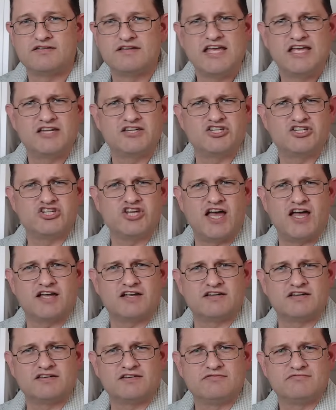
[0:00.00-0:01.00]

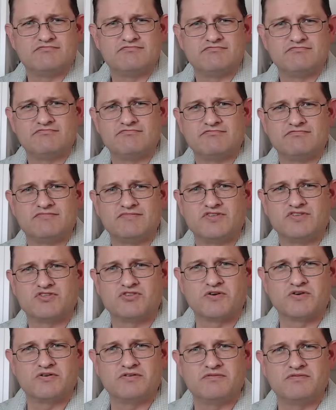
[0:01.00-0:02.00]
inject
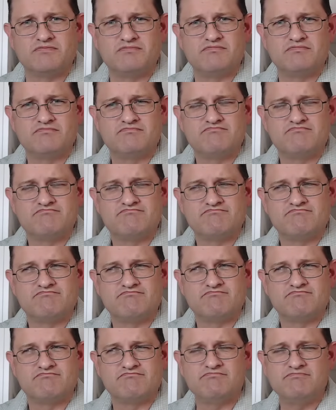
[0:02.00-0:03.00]
certain
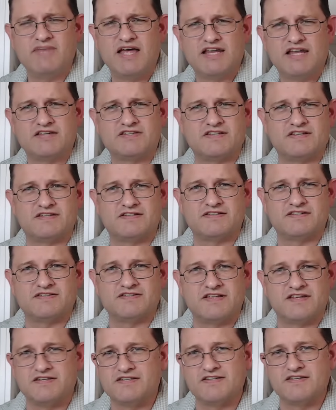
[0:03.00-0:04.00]
medicines
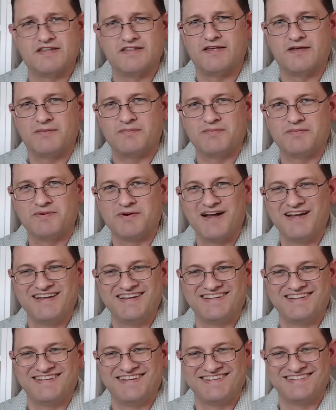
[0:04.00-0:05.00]
into them, right?
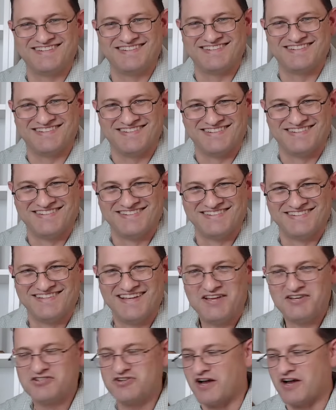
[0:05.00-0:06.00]

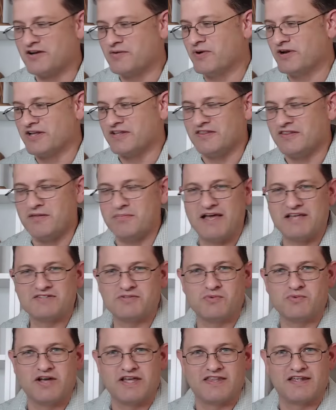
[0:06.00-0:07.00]
Trying to put it in the
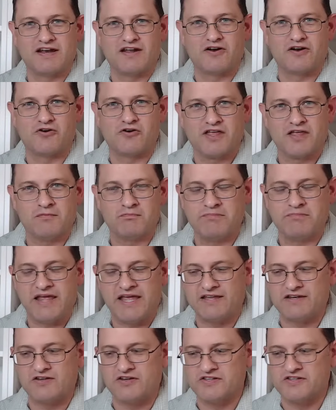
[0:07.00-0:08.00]
best way that I don't get
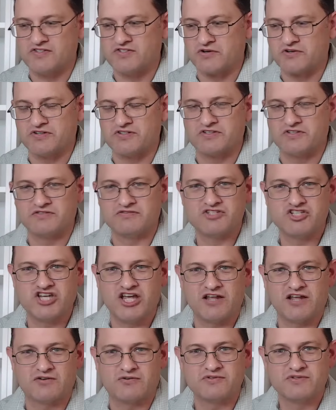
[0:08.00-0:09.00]
banned on certain
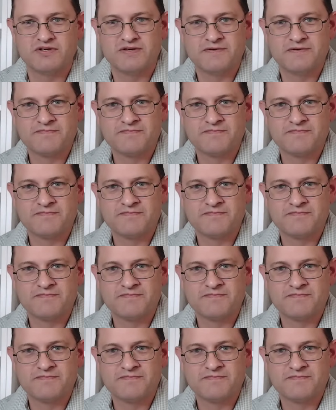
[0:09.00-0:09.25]
channels.